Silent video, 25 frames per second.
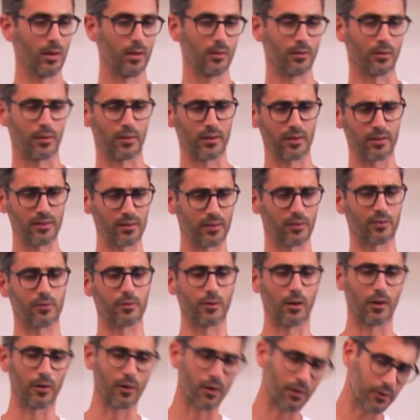So there is
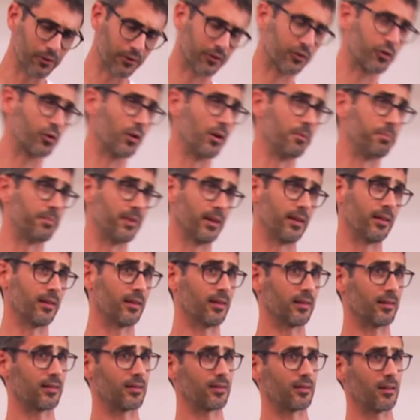another script in
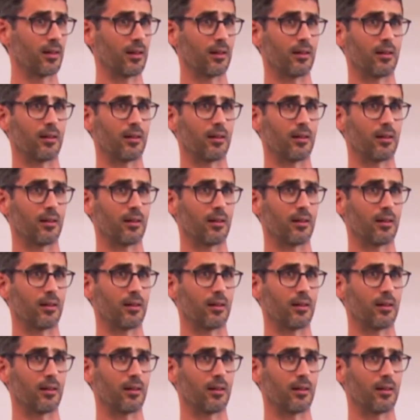this